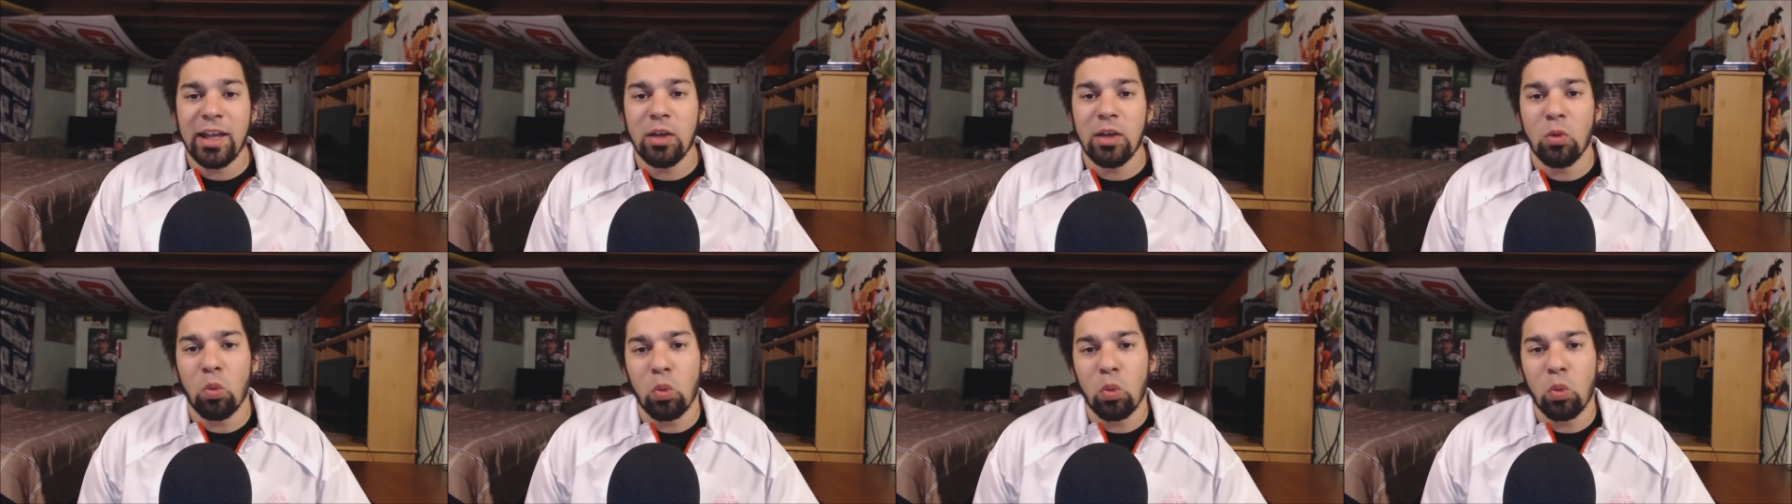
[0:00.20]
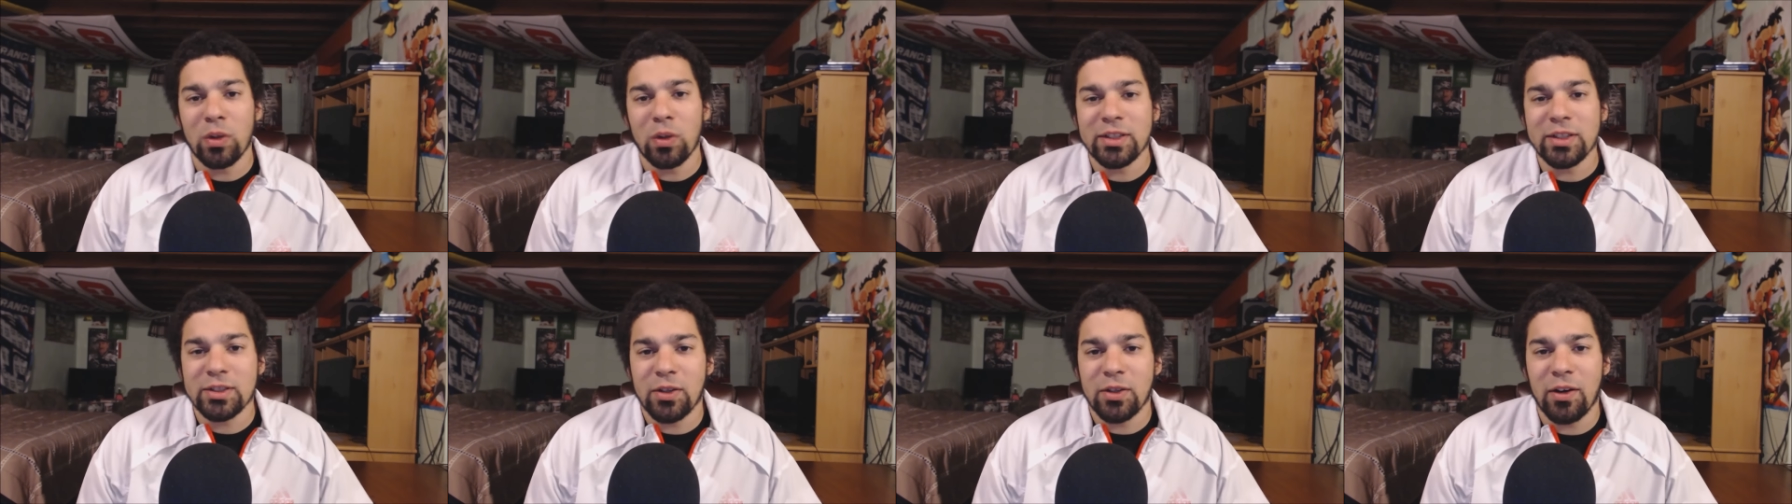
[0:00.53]
Hey,
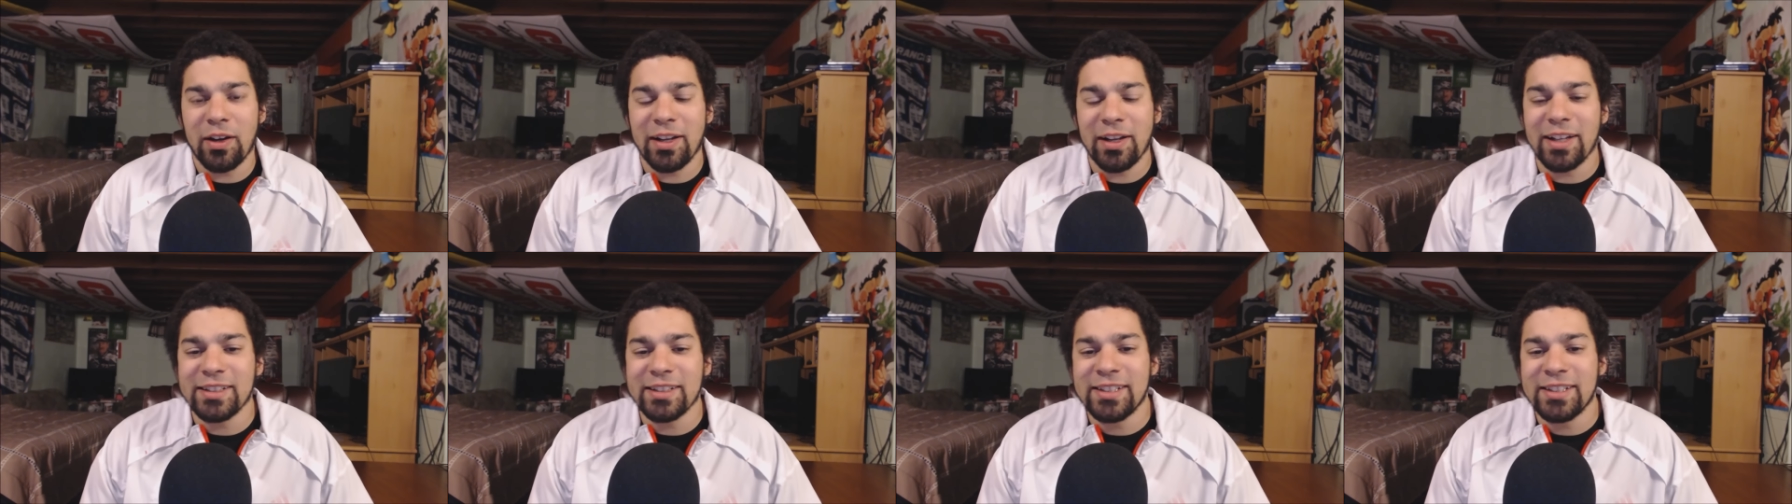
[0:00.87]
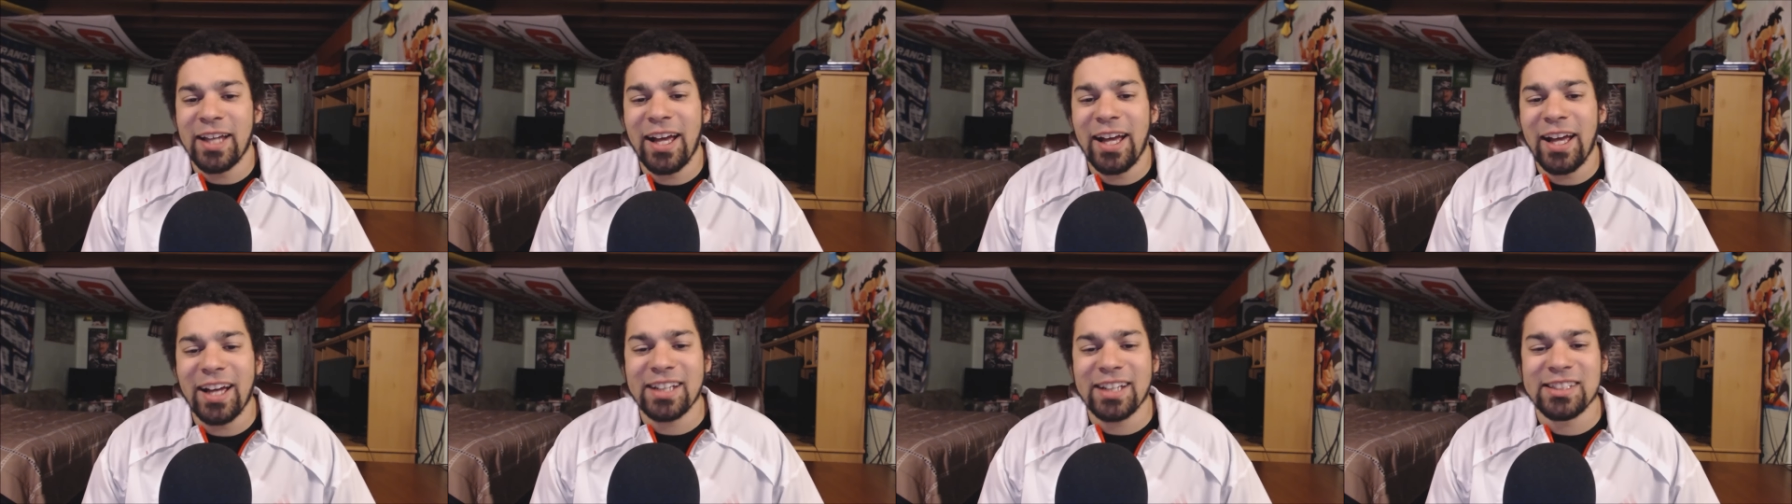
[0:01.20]
what is going on guys?
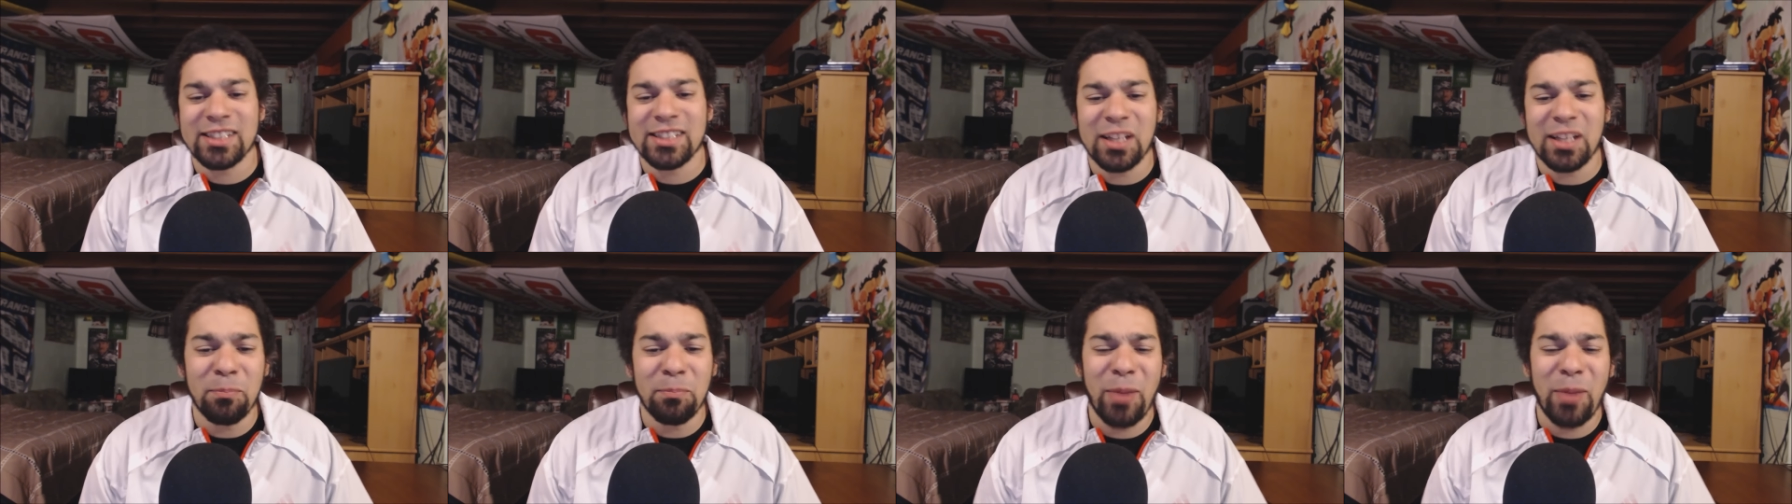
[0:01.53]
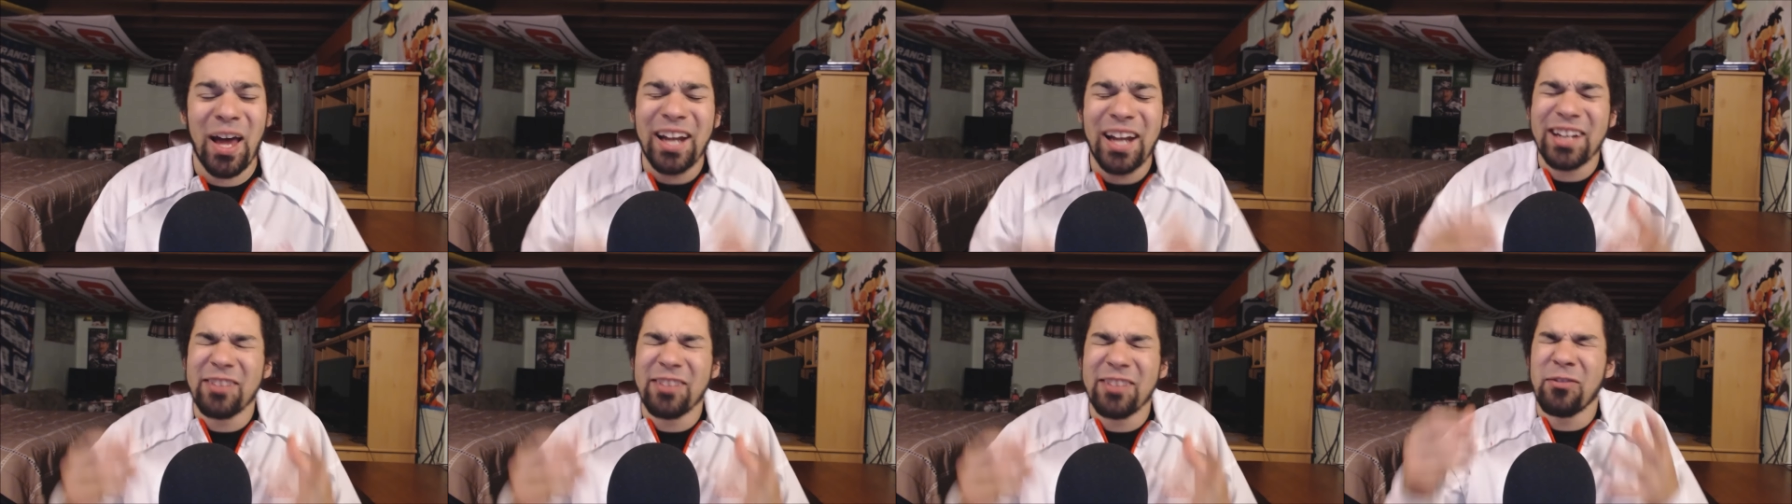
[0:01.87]
Hex
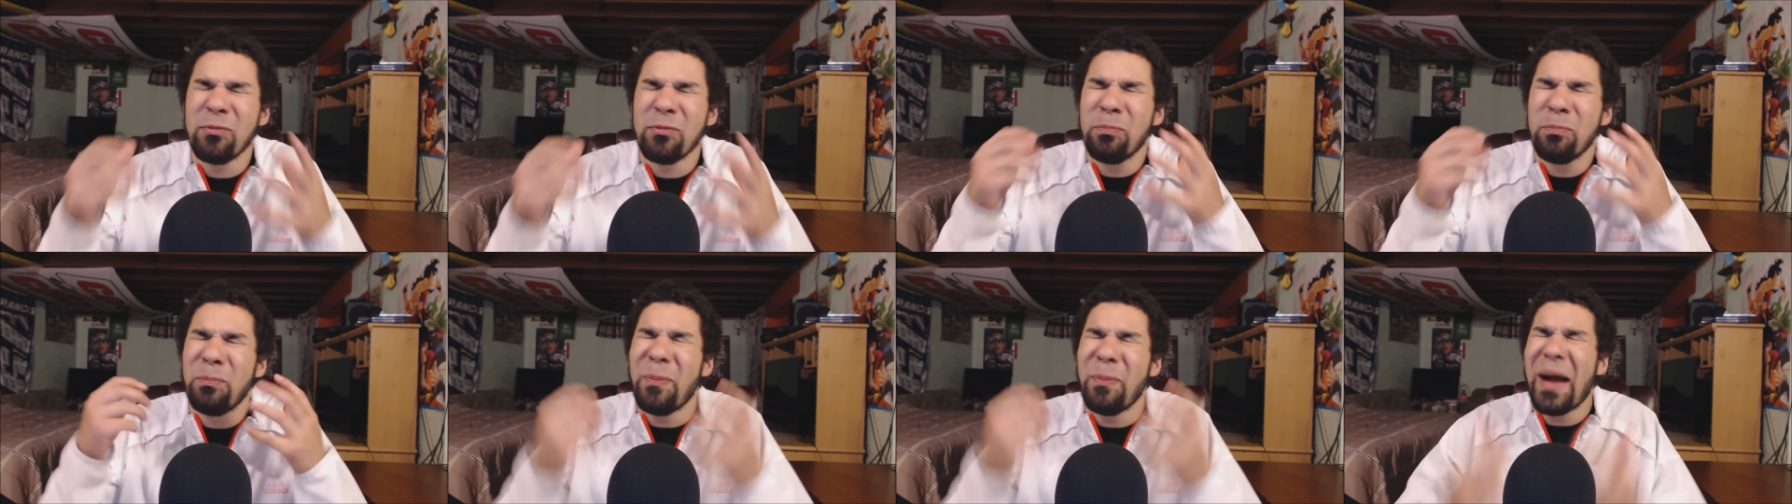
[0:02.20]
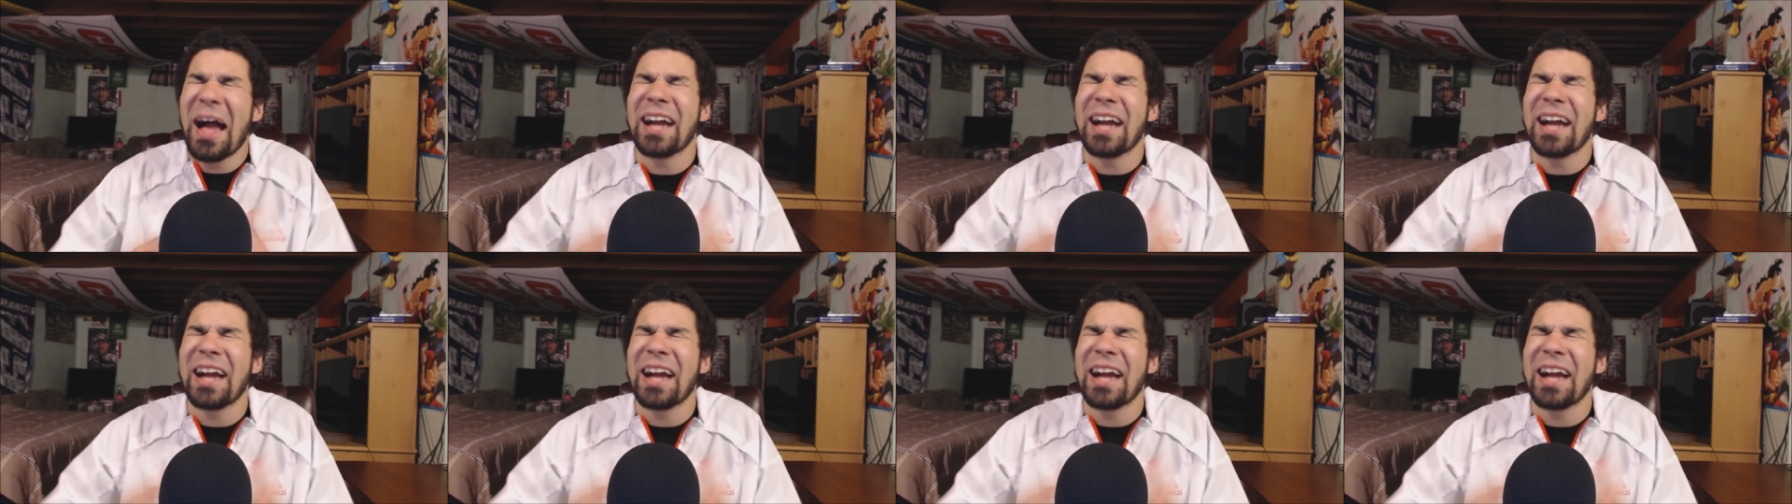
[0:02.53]
Competitive